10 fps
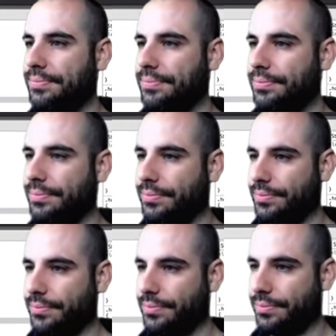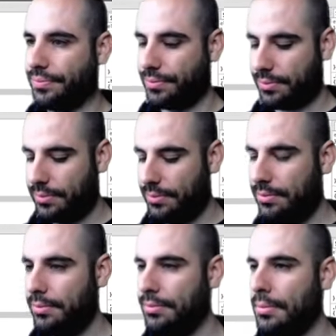
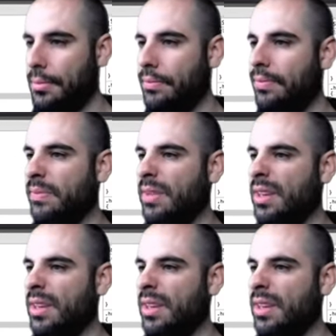No one is speaking in this clip.